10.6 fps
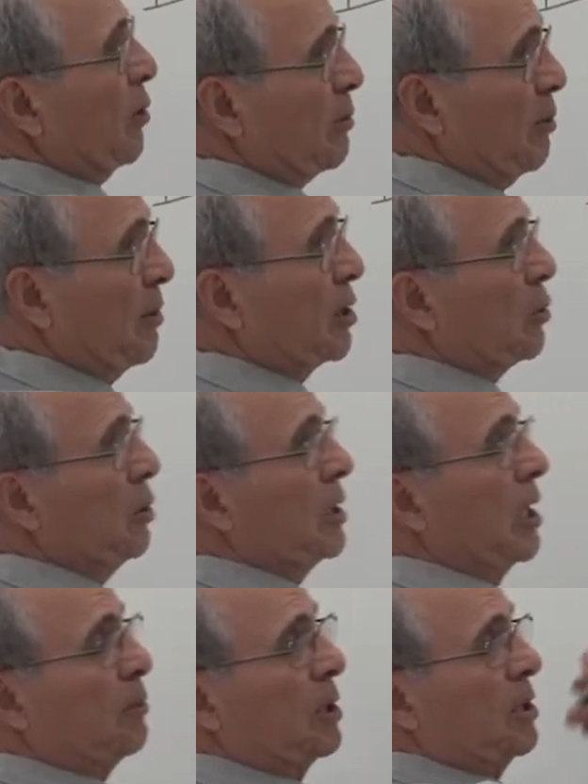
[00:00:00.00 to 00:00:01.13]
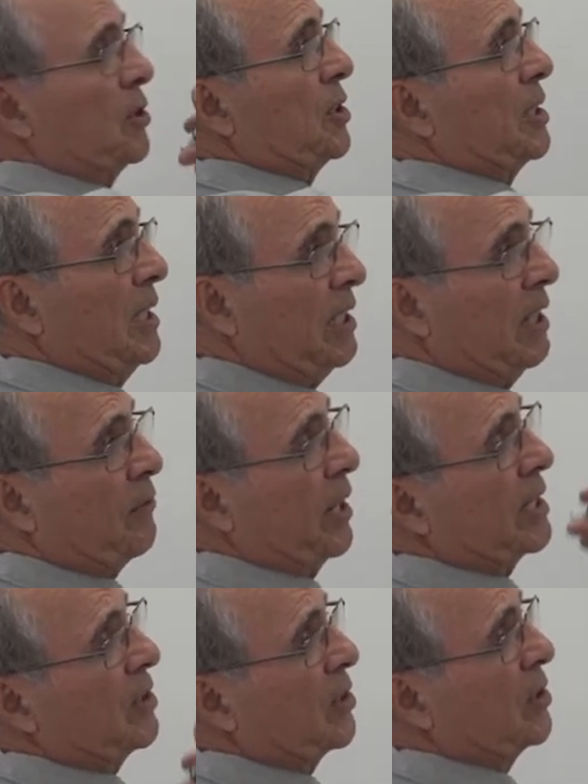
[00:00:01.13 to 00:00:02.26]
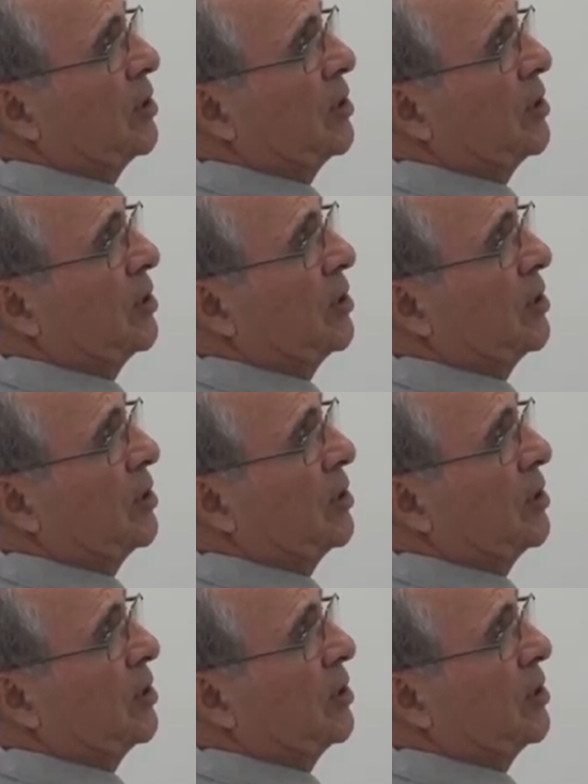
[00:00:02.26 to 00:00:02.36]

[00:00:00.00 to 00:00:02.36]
what we were doing there, but this is, in effect, this is